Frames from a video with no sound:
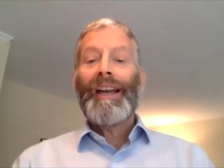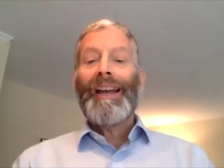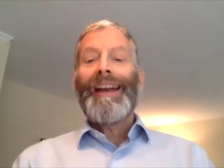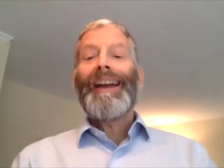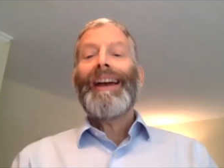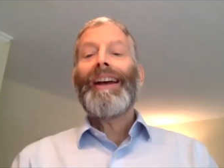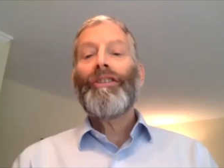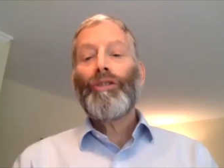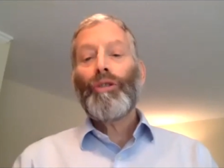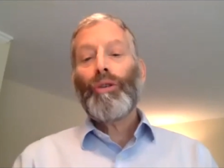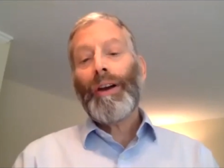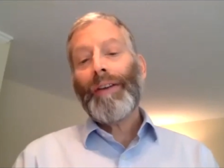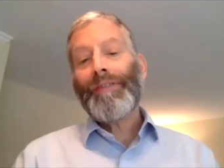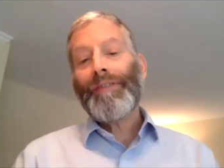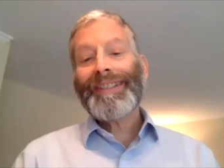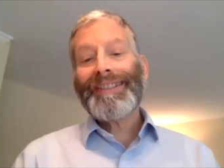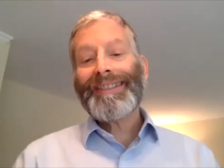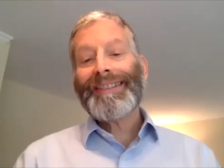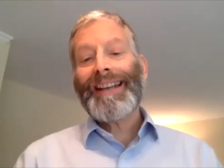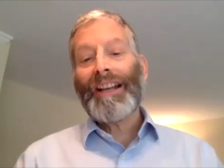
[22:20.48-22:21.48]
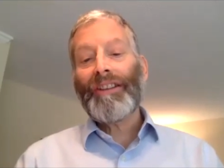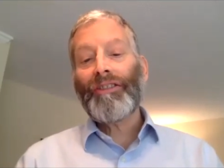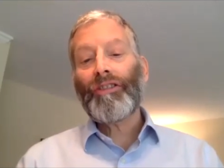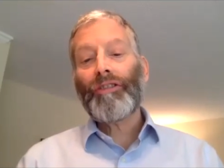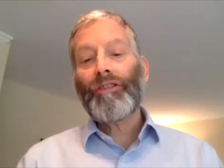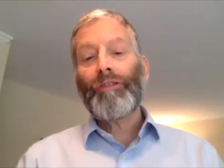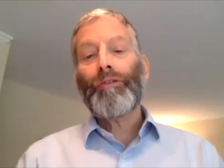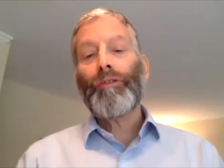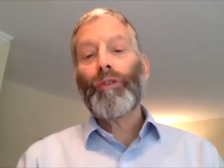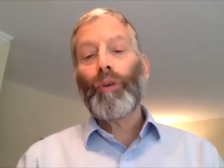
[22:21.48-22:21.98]
And do you have a sense
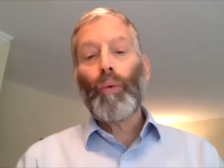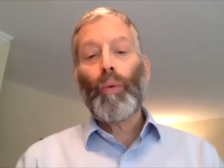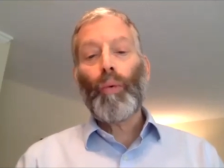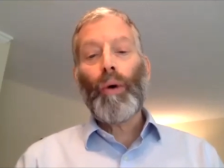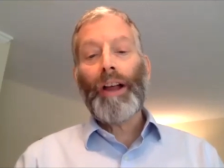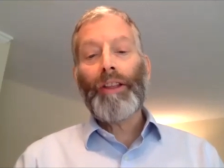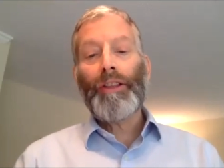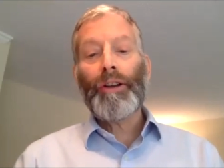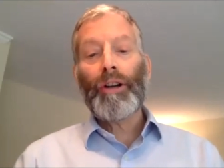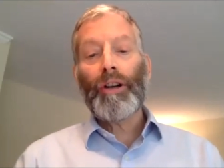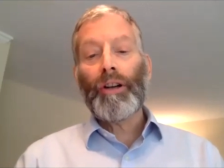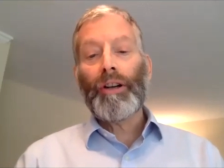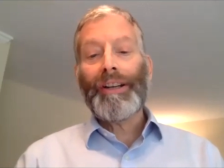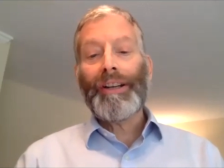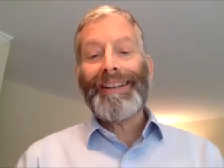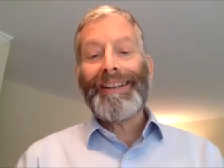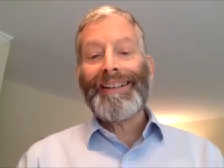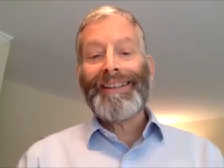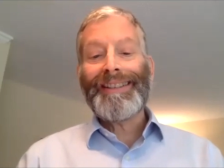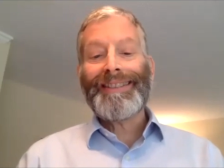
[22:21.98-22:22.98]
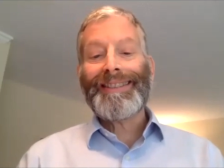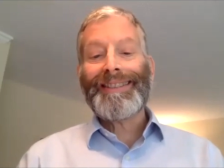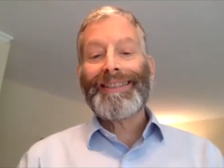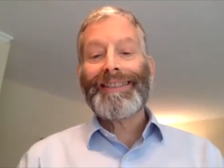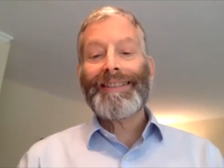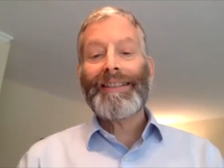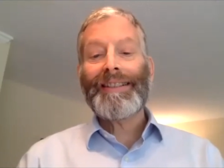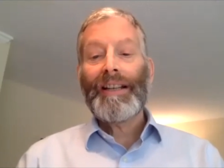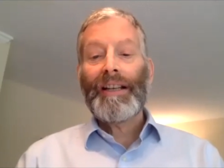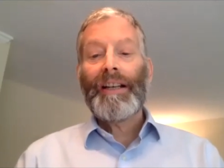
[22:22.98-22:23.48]
for whether
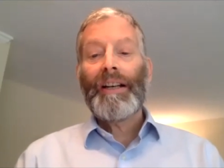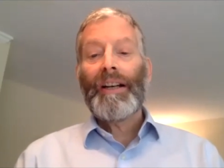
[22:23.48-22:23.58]
it's